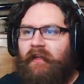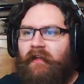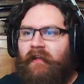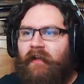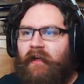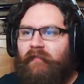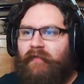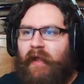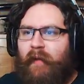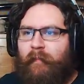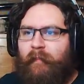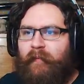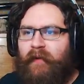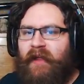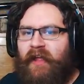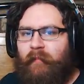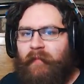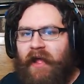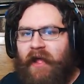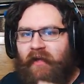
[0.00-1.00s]
of, like,
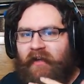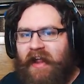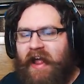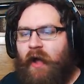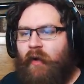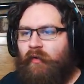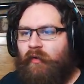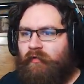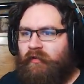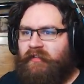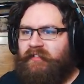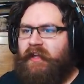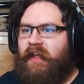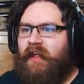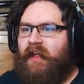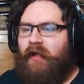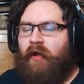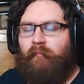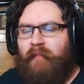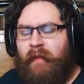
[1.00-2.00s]
playing about an hour a
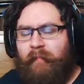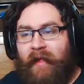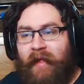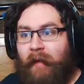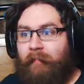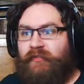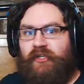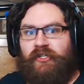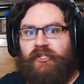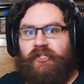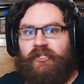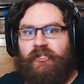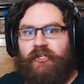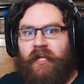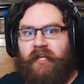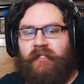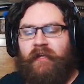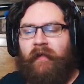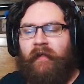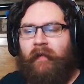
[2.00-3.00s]
day. Or maybe I'm just shit.